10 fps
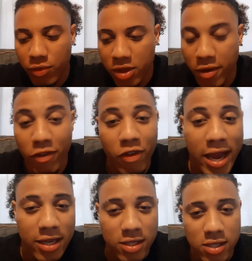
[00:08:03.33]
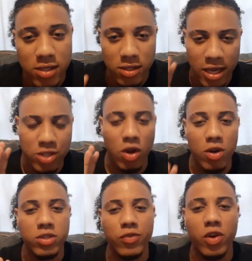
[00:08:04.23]
The face is
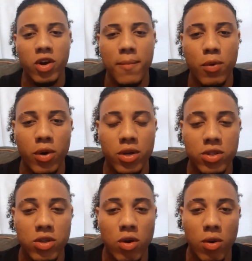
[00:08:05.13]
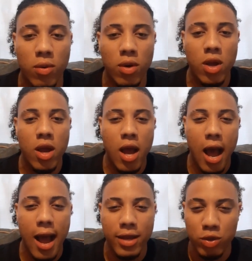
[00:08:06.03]
also very important. So
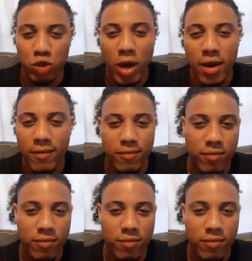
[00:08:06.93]
you try to,